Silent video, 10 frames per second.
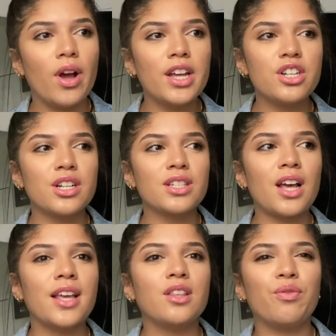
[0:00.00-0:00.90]
It's just
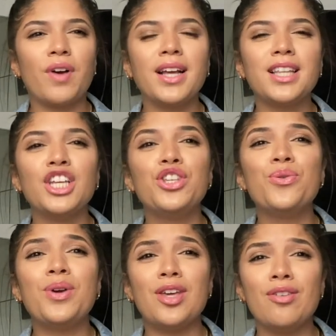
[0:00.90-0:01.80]
like the fact that
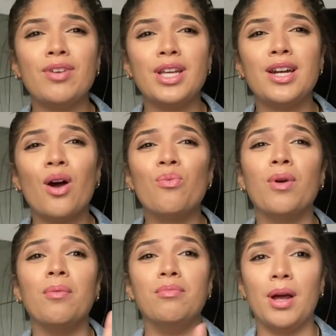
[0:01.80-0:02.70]
you even
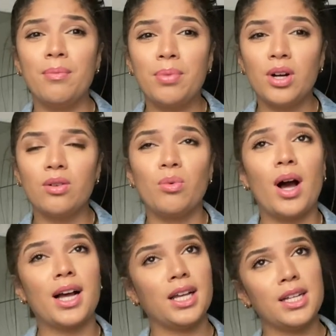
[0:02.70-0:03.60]
remembered, well,
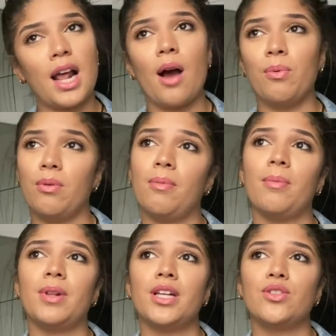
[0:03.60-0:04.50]
I guess I would
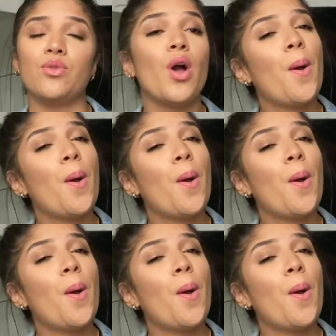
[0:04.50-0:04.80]
remember that too.